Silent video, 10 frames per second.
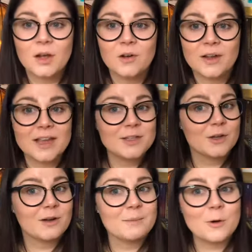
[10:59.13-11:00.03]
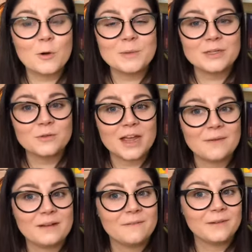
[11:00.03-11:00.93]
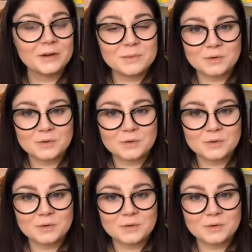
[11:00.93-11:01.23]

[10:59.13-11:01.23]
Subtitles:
Okay, so I'm hoping to have a very